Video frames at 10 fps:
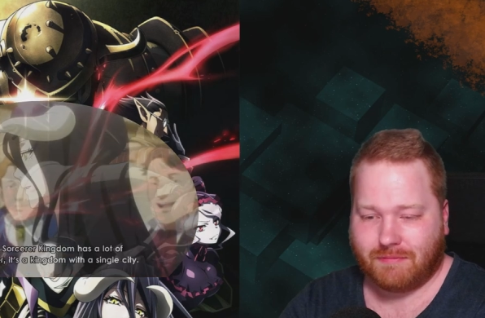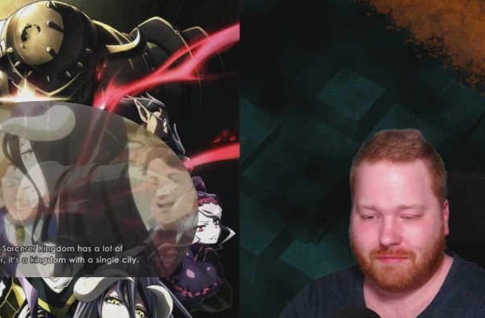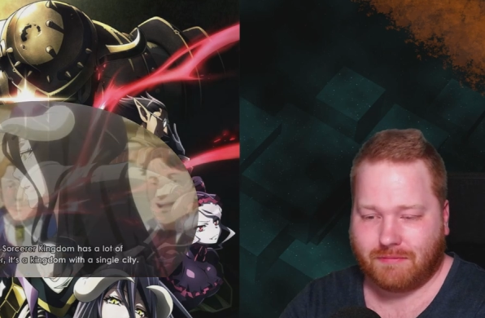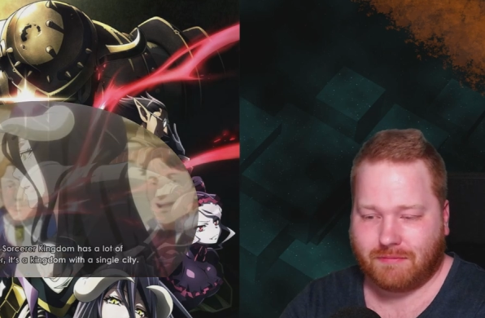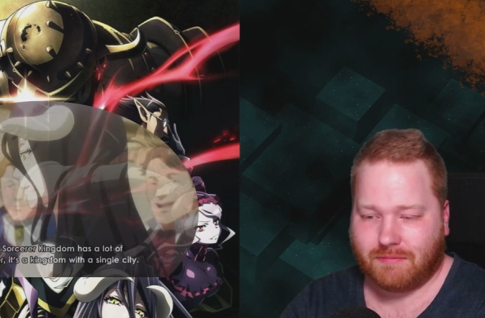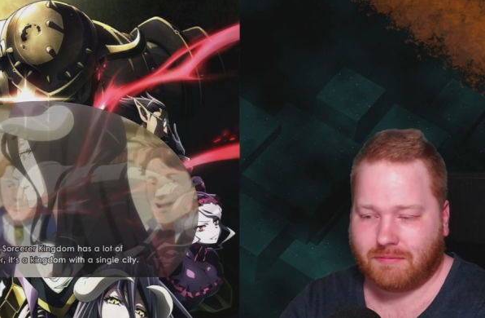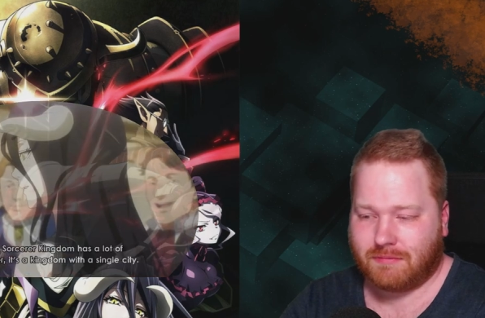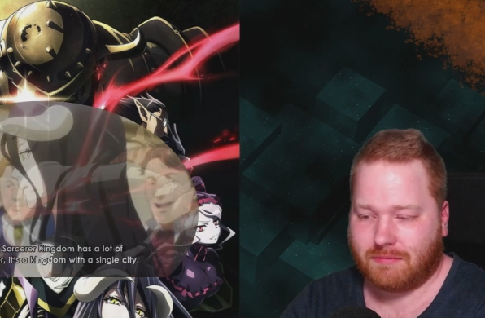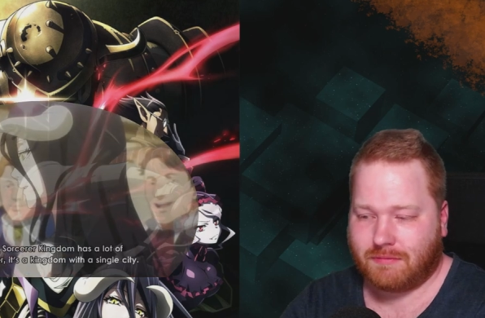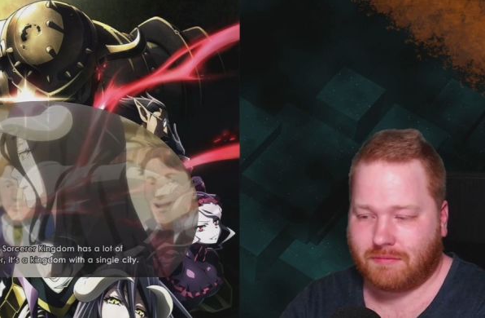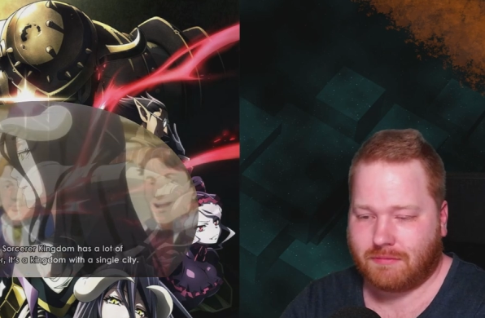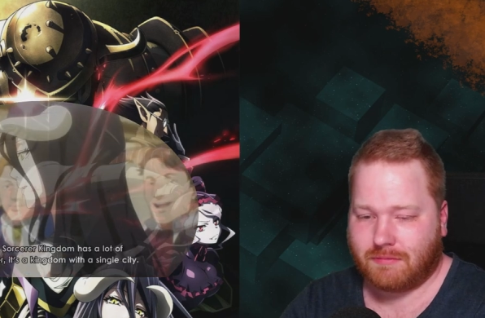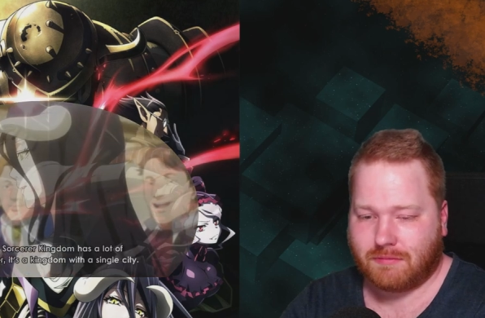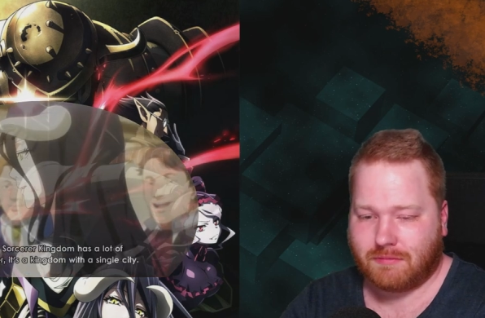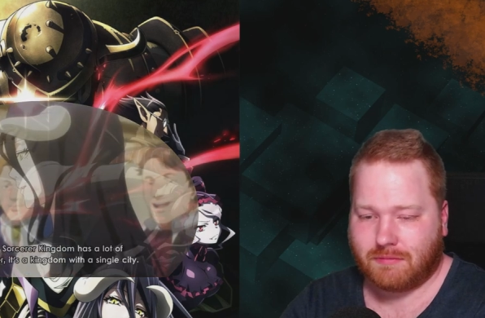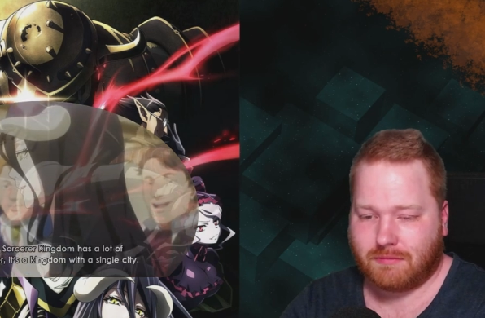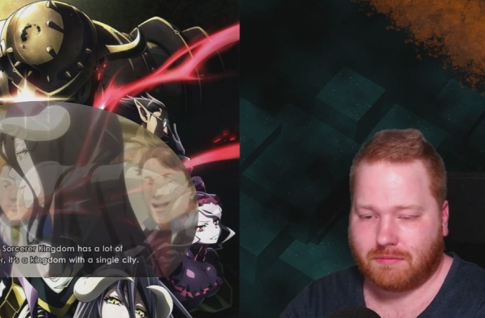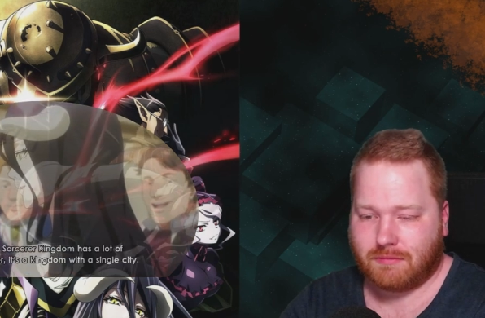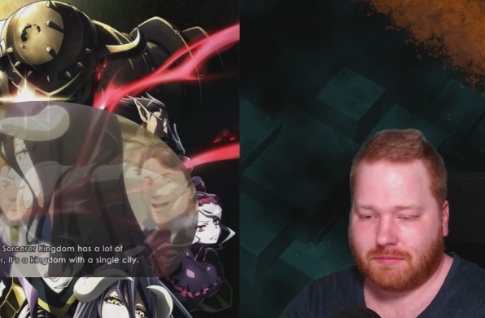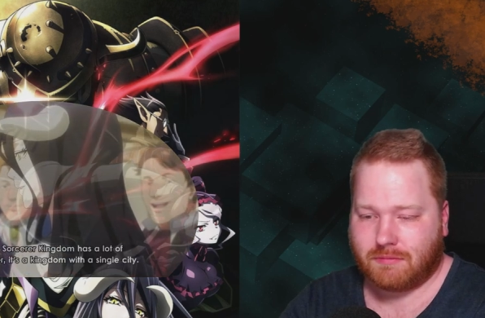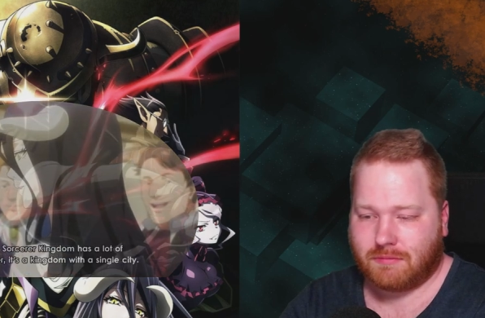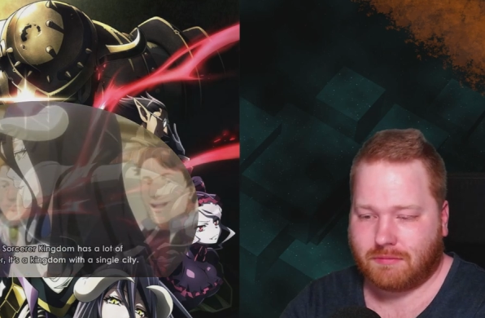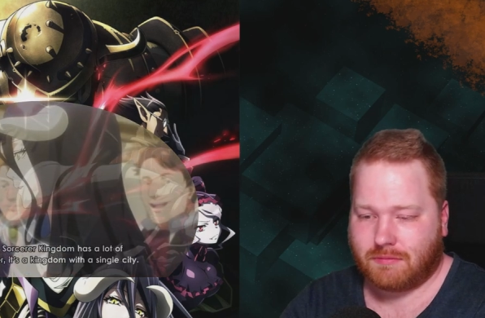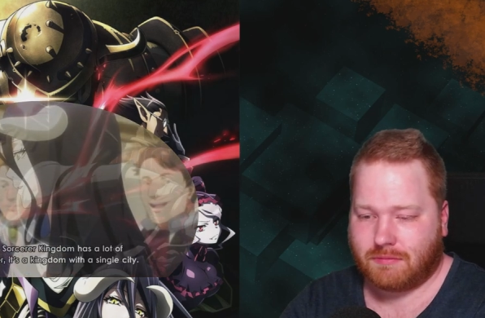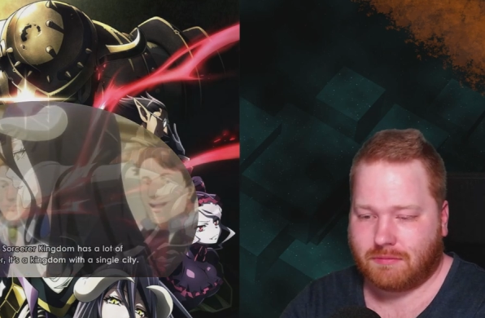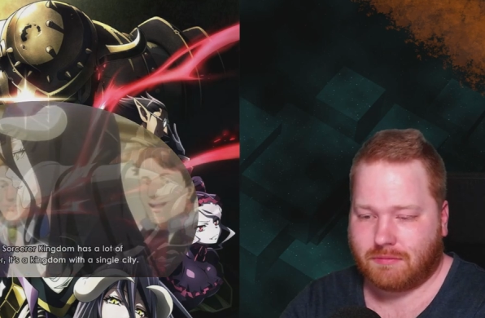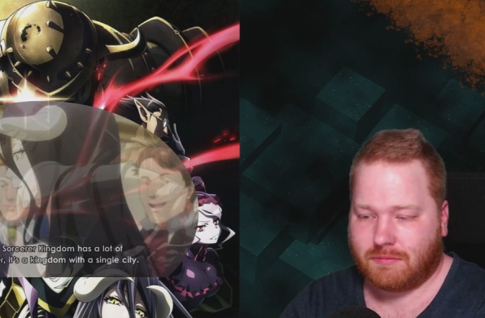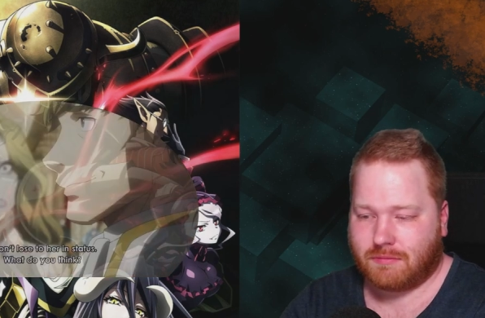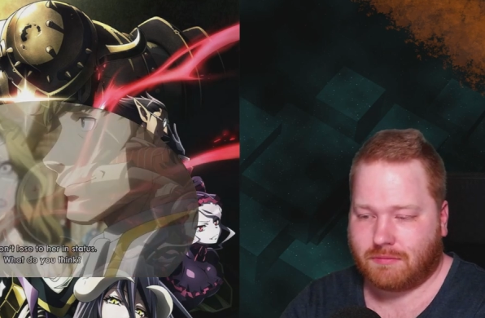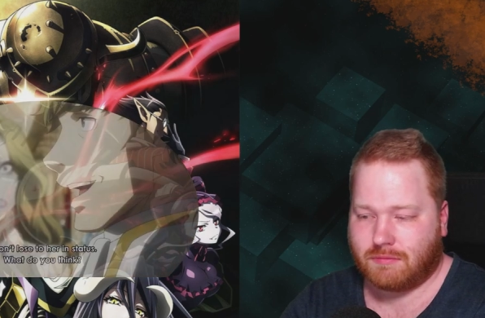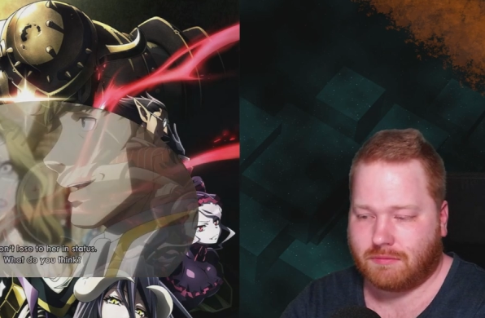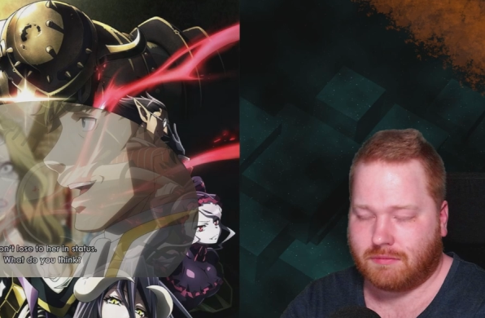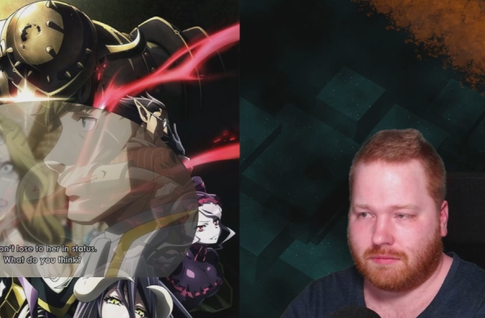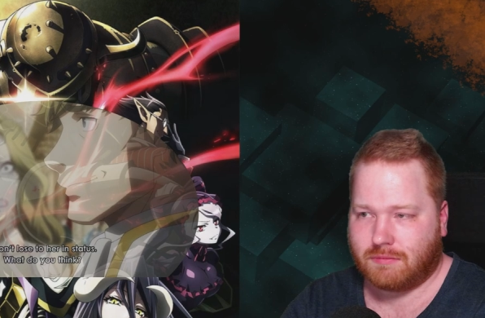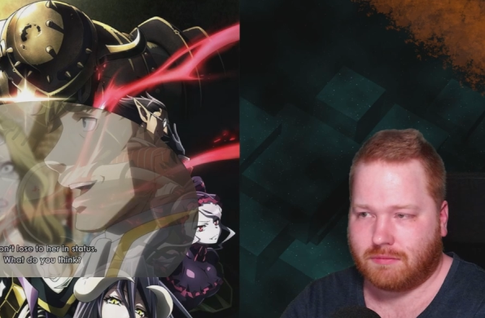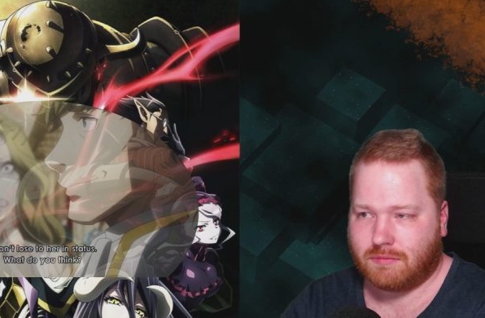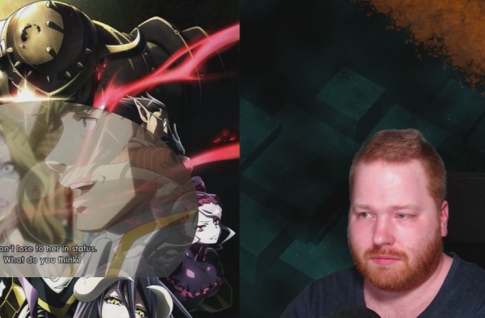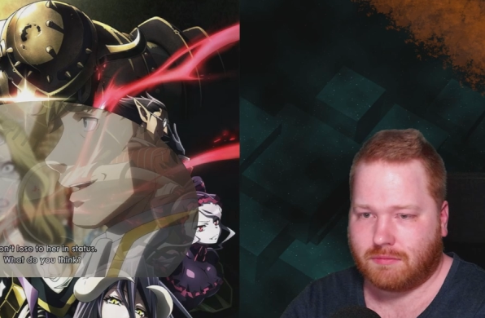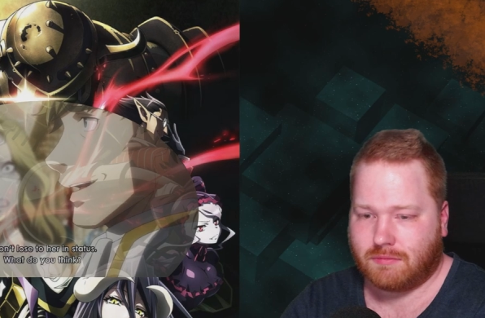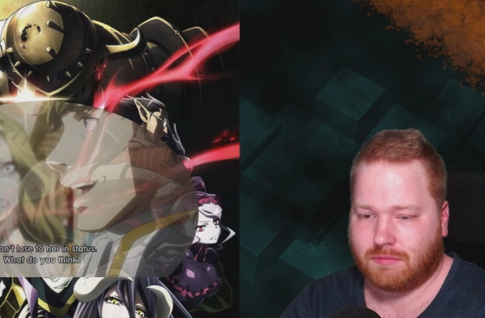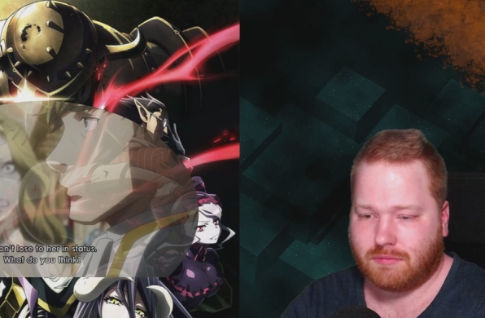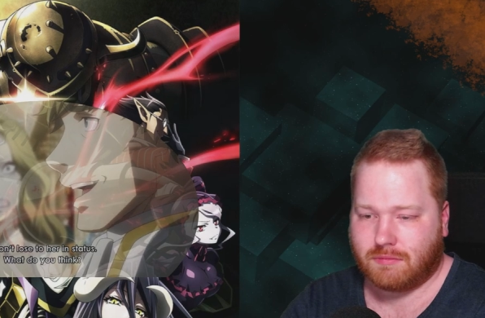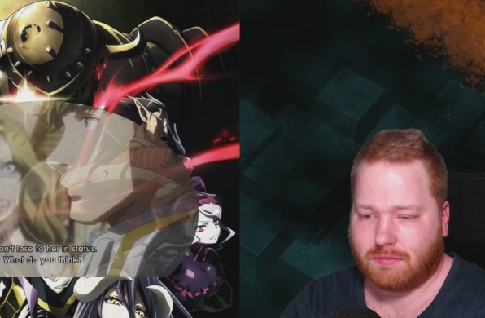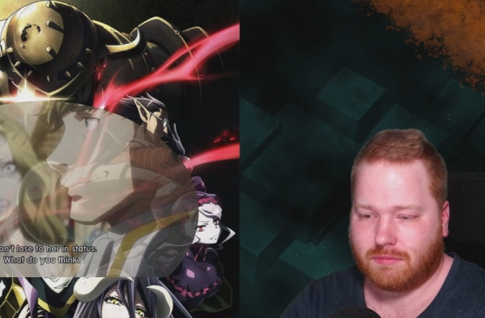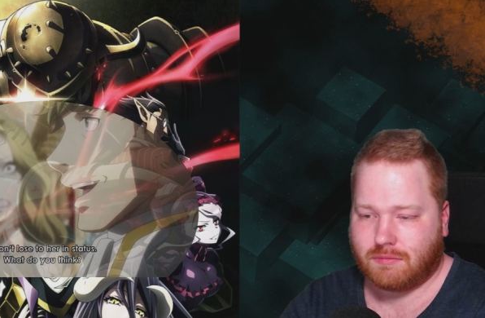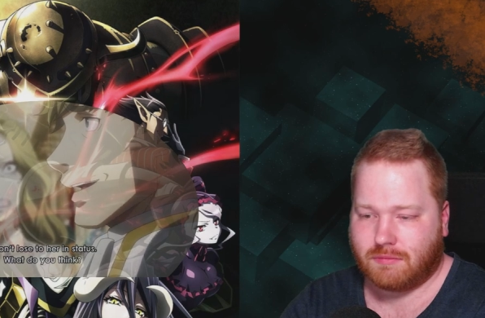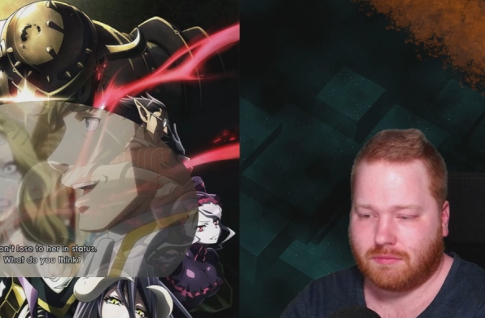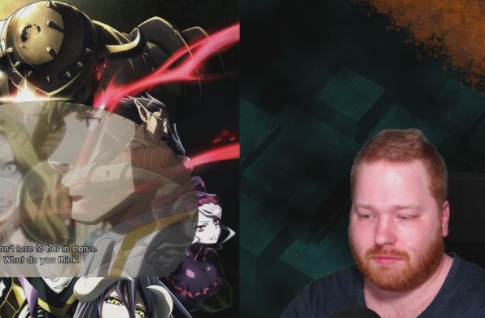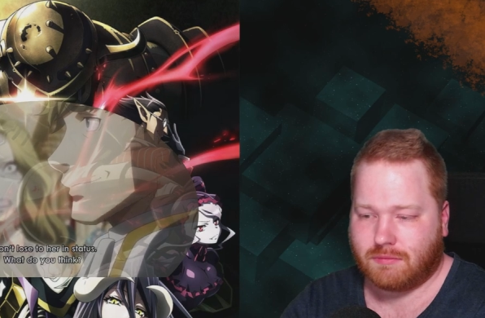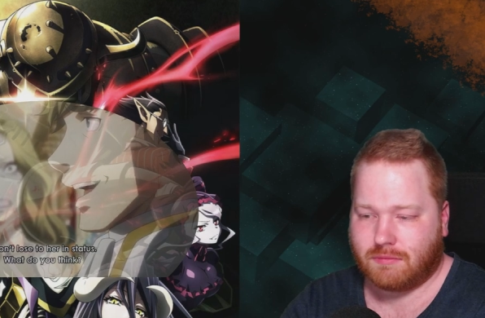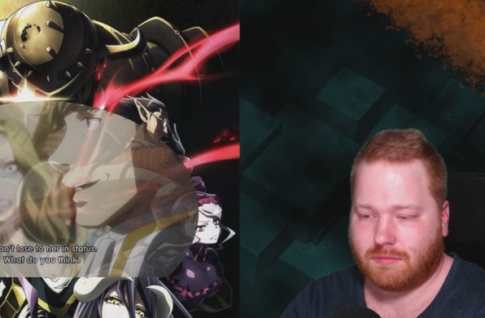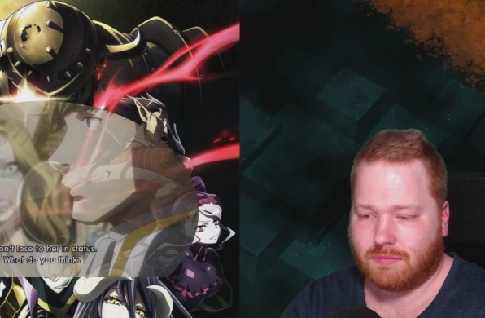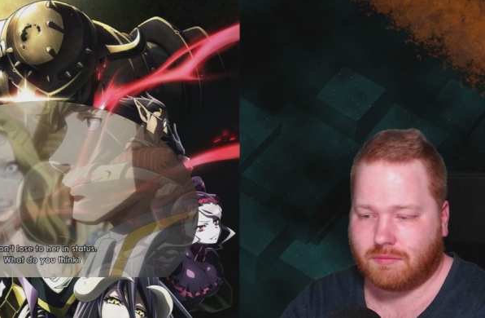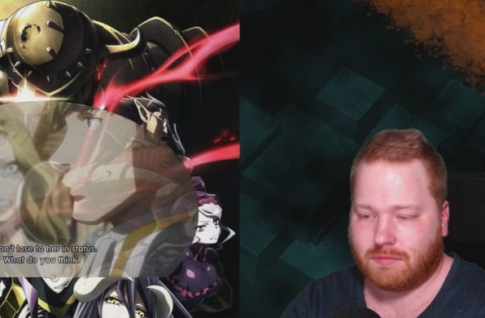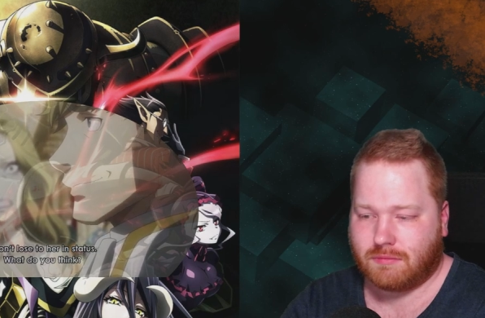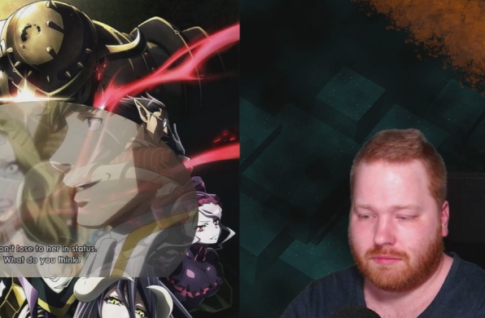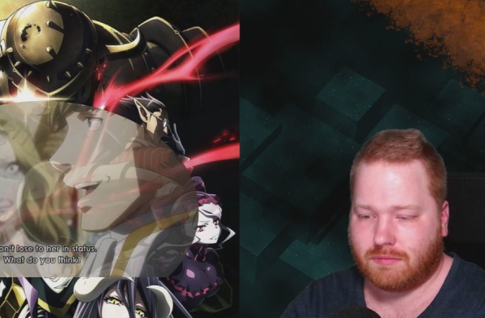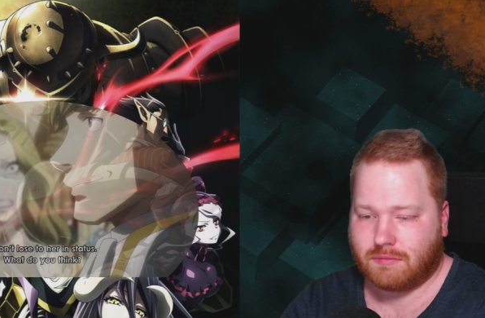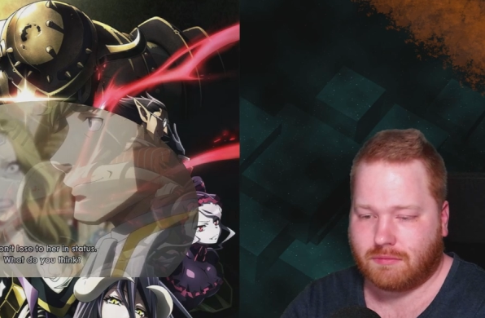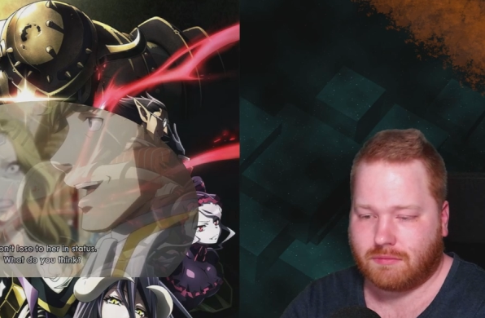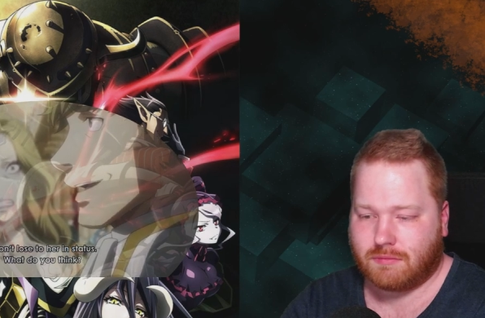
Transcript: (silence)